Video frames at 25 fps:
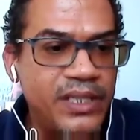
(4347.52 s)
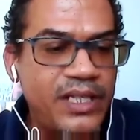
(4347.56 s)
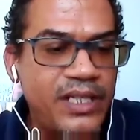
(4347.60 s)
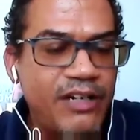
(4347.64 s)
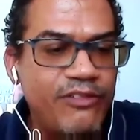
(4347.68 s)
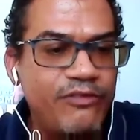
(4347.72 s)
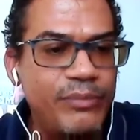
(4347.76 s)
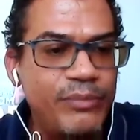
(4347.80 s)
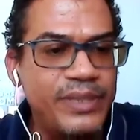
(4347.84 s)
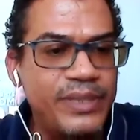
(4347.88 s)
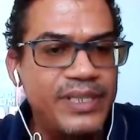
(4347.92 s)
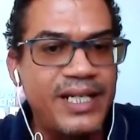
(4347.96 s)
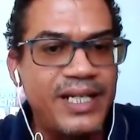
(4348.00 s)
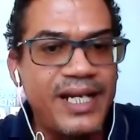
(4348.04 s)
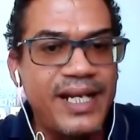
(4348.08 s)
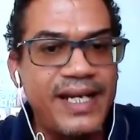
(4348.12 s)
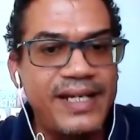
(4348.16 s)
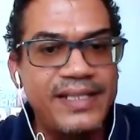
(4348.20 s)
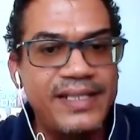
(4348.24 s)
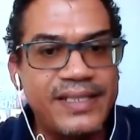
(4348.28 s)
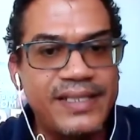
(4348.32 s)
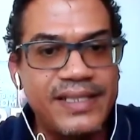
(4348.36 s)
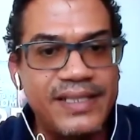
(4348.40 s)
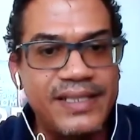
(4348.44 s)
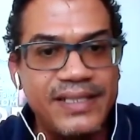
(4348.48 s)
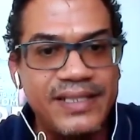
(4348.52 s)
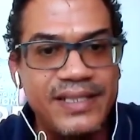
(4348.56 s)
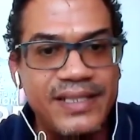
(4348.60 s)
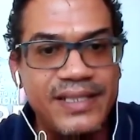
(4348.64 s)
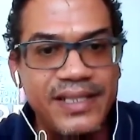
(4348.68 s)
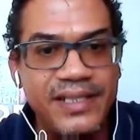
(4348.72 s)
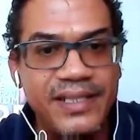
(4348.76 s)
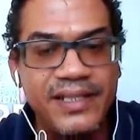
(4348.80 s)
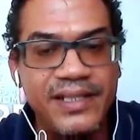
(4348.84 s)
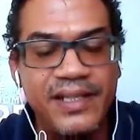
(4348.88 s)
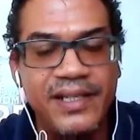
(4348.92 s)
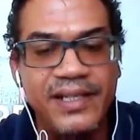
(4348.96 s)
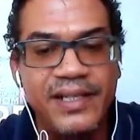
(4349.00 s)
government
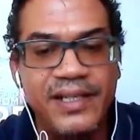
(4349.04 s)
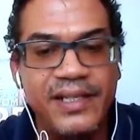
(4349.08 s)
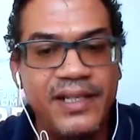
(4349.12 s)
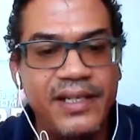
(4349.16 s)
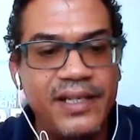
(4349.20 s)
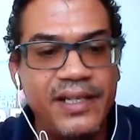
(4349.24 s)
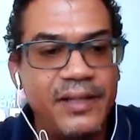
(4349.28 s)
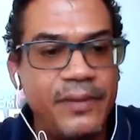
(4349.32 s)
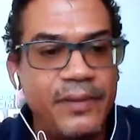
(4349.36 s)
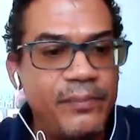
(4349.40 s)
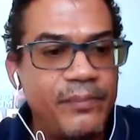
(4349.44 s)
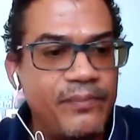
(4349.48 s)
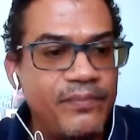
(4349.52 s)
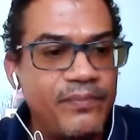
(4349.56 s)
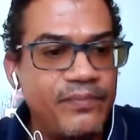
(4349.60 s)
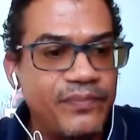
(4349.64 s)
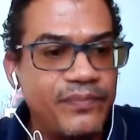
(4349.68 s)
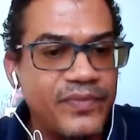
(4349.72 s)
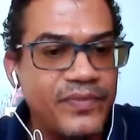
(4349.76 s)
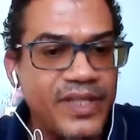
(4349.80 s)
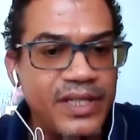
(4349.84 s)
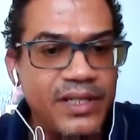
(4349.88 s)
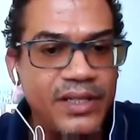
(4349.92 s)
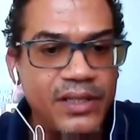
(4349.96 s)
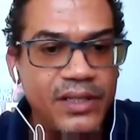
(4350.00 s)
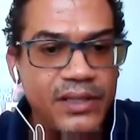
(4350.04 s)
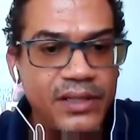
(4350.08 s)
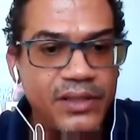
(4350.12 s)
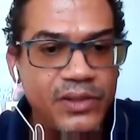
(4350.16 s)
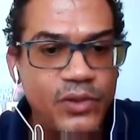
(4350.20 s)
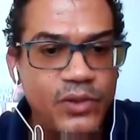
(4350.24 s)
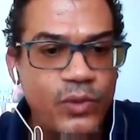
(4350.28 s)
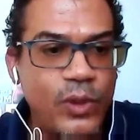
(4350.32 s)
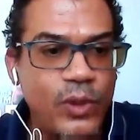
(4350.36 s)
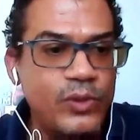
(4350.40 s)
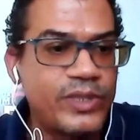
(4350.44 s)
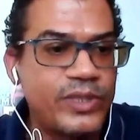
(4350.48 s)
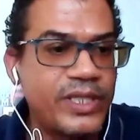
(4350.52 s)
licensing,
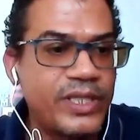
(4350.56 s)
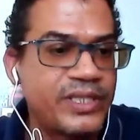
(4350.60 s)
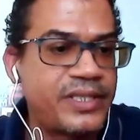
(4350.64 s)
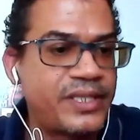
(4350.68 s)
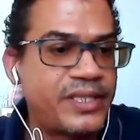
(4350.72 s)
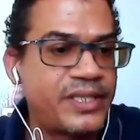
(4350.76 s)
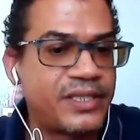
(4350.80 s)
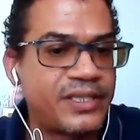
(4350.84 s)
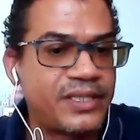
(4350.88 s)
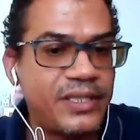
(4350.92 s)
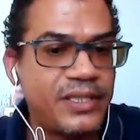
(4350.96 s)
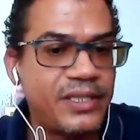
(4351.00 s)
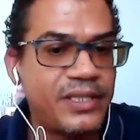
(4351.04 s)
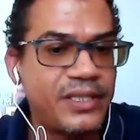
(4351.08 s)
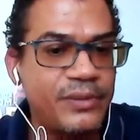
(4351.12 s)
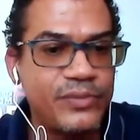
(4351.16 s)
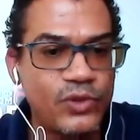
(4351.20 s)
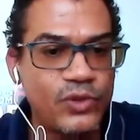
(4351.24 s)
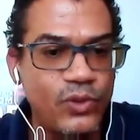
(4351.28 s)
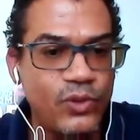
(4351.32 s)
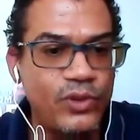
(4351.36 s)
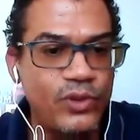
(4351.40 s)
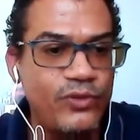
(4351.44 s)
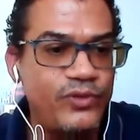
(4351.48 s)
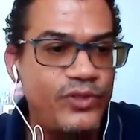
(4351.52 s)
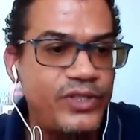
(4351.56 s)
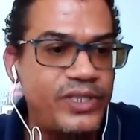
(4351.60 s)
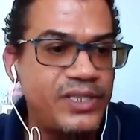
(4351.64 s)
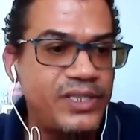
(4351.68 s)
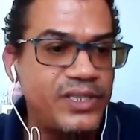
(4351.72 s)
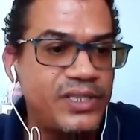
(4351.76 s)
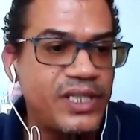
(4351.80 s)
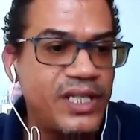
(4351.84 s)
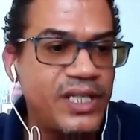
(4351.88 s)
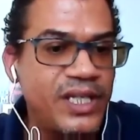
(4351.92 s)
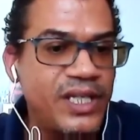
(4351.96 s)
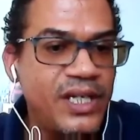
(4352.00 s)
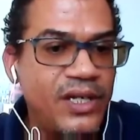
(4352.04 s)
quota systems, all of
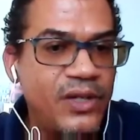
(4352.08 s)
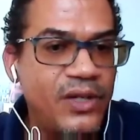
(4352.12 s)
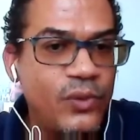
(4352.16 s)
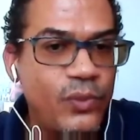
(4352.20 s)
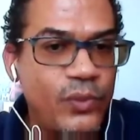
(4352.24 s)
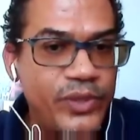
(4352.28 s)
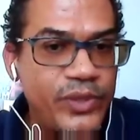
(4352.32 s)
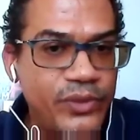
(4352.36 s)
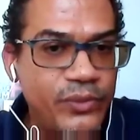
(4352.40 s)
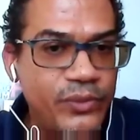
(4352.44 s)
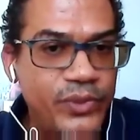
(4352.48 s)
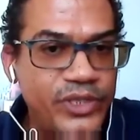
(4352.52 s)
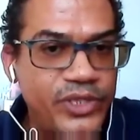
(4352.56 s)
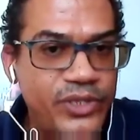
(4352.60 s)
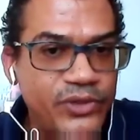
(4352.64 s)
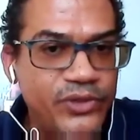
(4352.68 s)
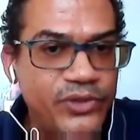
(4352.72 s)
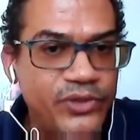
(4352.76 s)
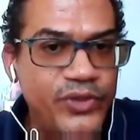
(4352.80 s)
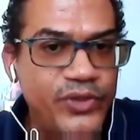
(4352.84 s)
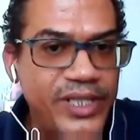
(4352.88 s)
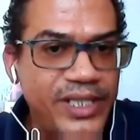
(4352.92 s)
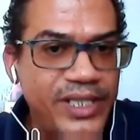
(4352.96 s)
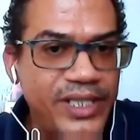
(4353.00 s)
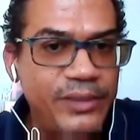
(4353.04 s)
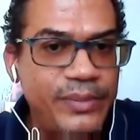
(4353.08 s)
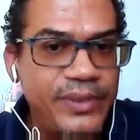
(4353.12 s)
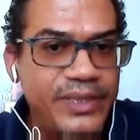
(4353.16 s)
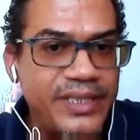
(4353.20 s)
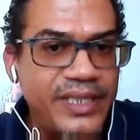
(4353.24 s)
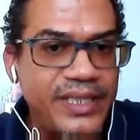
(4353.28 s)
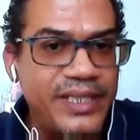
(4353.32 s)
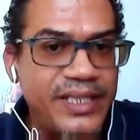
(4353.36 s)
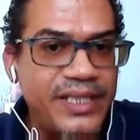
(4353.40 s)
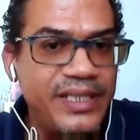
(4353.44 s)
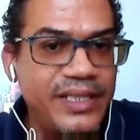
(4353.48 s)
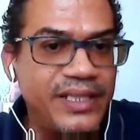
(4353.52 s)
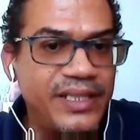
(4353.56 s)
these. We should really be
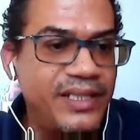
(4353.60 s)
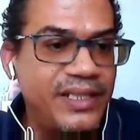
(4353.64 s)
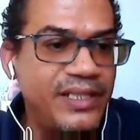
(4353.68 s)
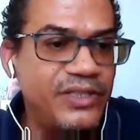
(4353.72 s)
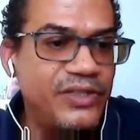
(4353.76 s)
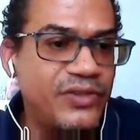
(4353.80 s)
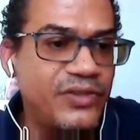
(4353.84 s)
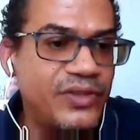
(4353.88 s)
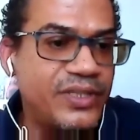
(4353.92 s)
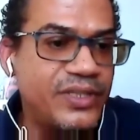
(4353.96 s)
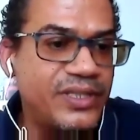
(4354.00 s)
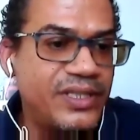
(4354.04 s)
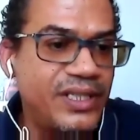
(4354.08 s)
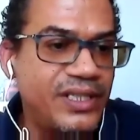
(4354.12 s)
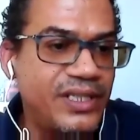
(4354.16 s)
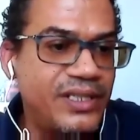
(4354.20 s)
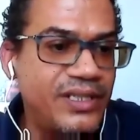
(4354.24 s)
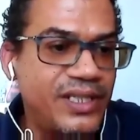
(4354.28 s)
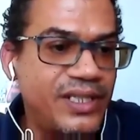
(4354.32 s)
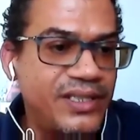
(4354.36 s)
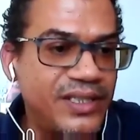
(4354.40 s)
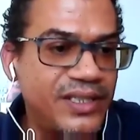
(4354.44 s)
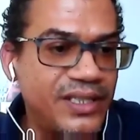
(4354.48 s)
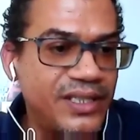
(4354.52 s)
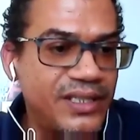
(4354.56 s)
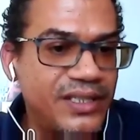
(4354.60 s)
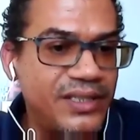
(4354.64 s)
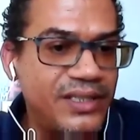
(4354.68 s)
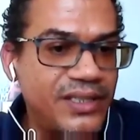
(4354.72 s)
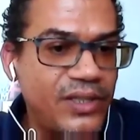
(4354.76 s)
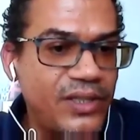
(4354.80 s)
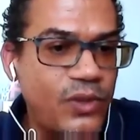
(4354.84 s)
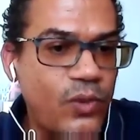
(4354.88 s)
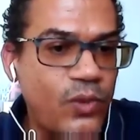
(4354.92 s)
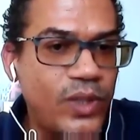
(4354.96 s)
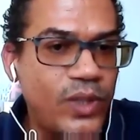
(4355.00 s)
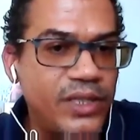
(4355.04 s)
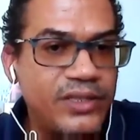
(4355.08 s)
taking an interest in the
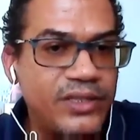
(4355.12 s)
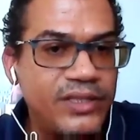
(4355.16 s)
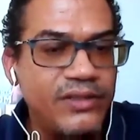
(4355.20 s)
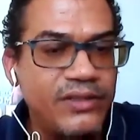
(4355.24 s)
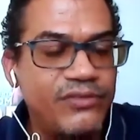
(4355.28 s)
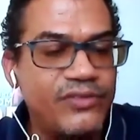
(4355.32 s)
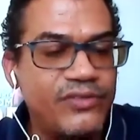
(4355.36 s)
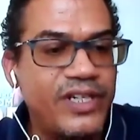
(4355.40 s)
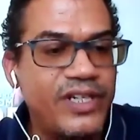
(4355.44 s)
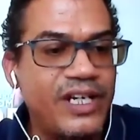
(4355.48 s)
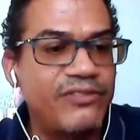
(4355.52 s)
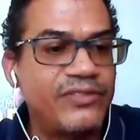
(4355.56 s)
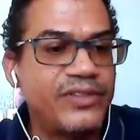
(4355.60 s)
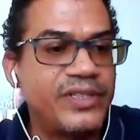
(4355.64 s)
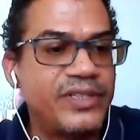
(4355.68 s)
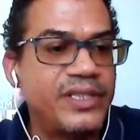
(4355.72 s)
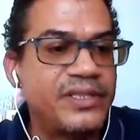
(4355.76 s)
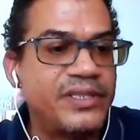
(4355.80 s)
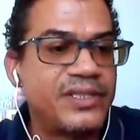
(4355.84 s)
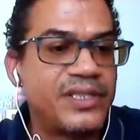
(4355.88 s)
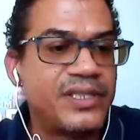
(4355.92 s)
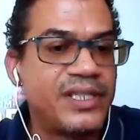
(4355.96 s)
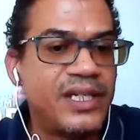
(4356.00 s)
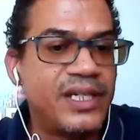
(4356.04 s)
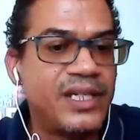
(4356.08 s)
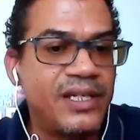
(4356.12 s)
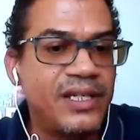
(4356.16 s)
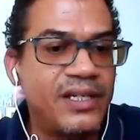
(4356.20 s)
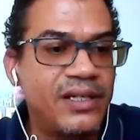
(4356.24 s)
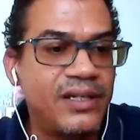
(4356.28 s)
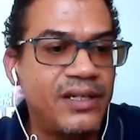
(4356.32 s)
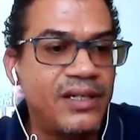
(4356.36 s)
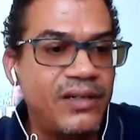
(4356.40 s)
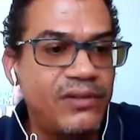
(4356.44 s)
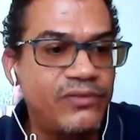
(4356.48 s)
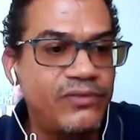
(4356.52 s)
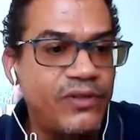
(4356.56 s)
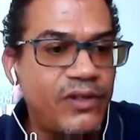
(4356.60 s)
quality of governance
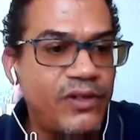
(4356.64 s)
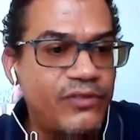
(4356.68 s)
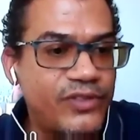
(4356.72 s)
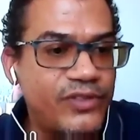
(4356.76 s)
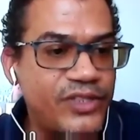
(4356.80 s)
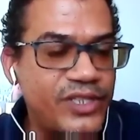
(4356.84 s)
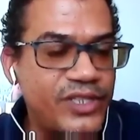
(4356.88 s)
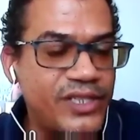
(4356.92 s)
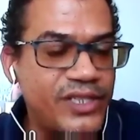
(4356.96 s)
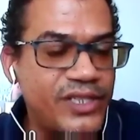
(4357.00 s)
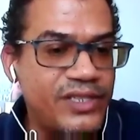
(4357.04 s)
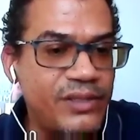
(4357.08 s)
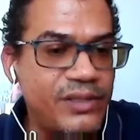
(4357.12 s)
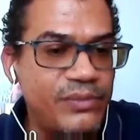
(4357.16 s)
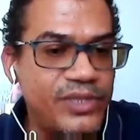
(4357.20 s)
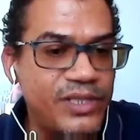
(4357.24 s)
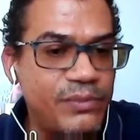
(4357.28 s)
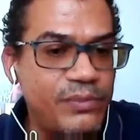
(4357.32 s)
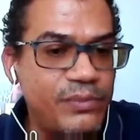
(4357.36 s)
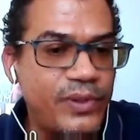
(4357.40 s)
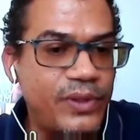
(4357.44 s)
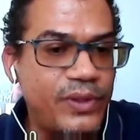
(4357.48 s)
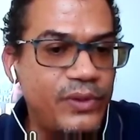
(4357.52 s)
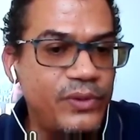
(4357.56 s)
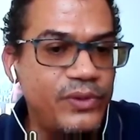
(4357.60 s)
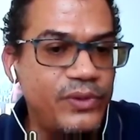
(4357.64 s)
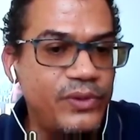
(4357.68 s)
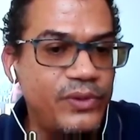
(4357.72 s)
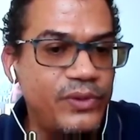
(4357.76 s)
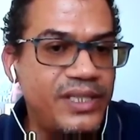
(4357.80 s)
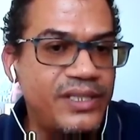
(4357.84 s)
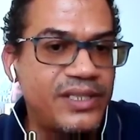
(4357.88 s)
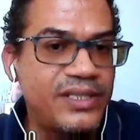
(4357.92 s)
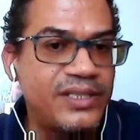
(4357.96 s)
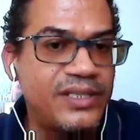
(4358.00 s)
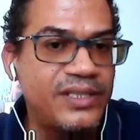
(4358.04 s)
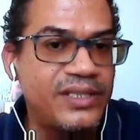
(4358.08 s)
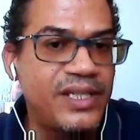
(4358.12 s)
of systems and
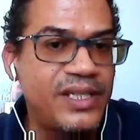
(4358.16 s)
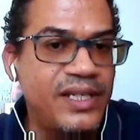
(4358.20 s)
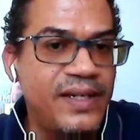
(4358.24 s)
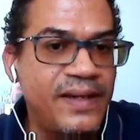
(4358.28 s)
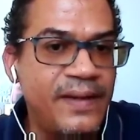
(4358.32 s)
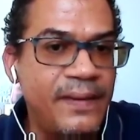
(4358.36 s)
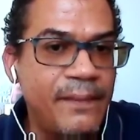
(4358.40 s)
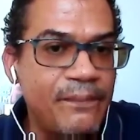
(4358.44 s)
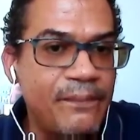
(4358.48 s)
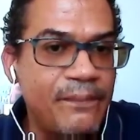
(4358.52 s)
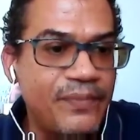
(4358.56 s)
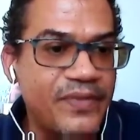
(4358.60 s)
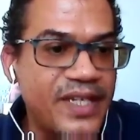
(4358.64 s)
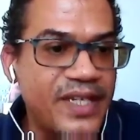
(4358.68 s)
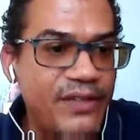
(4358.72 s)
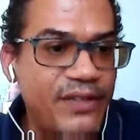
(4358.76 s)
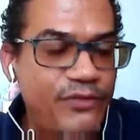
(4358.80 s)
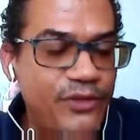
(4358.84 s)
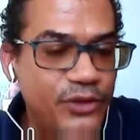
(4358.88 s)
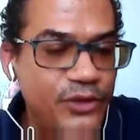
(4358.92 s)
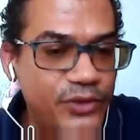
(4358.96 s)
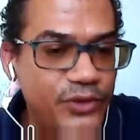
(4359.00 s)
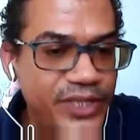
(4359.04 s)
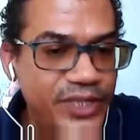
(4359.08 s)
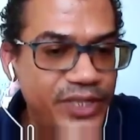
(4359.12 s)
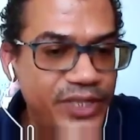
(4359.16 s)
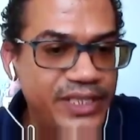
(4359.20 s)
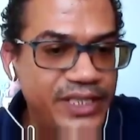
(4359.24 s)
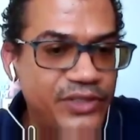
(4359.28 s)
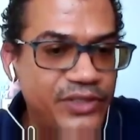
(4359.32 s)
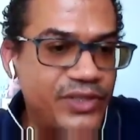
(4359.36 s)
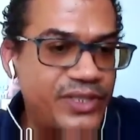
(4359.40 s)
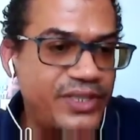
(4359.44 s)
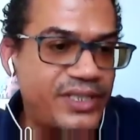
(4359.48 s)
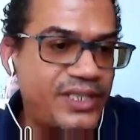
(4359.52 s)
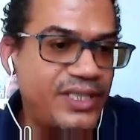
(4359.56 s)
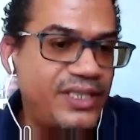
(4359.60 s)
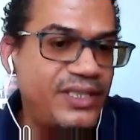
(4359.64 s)
processes. If you're really
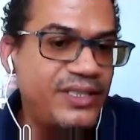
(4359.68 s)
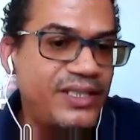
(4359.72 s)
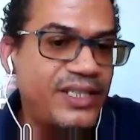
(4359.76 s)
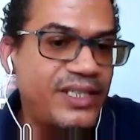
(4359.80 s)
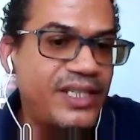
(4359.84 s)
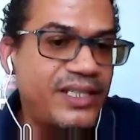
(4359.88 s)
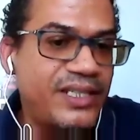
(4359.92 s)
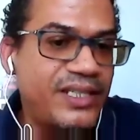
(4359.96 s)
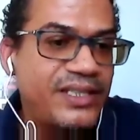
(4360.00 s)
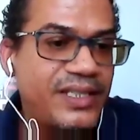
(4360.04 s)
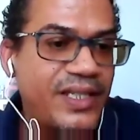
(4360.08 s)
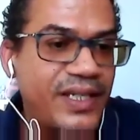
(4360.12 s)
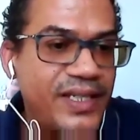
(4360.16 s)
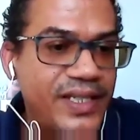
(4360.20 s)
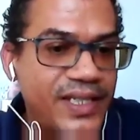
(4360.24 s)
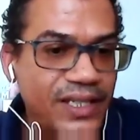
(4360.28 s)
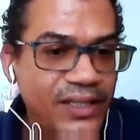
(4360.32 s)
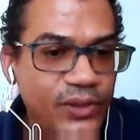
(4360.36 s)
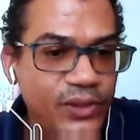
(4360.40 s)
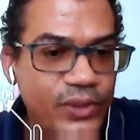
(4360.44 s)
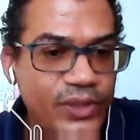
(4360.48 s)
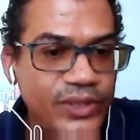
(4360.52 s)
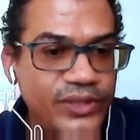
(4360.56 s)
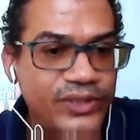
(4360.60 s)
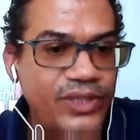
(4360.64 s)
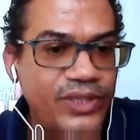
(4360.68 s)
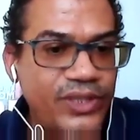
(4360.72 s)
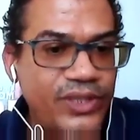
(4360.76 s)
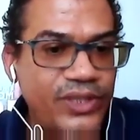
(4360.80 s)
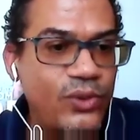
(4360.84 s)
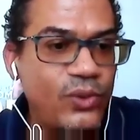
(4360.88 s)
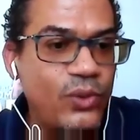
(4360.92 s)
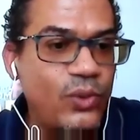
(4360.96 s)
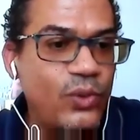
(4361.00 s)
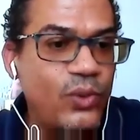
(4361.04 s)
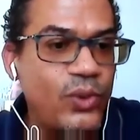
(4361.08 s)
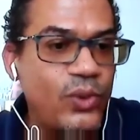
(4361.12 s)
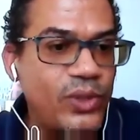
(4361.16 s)
interested in that, take a look at the
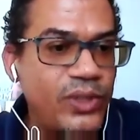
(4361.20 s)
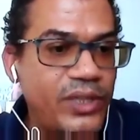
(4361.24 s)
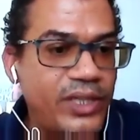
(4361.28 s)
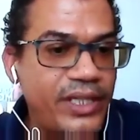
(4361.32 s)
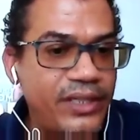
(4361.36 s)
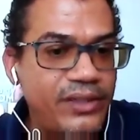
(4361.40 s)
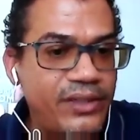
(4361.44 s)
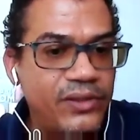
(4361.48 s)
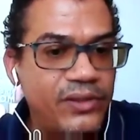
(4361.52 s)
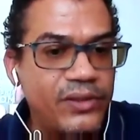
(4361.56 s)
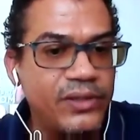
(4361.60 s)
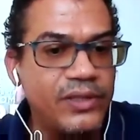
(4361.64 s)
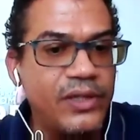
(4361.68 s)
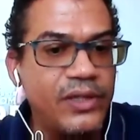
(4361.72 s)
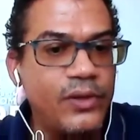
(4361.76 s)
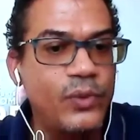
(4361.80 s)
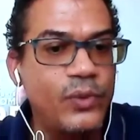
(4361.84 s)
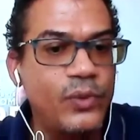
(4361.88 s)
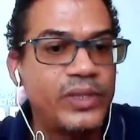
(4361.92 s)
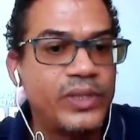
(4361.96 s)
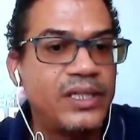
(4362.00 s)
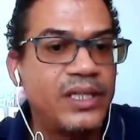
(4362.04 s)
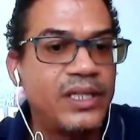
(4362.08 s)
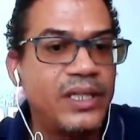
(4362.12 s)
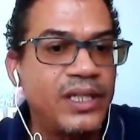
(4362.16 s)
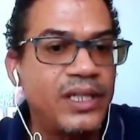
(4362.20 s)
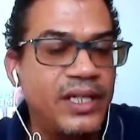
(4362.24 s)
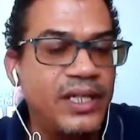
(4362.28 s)
law, get to know it.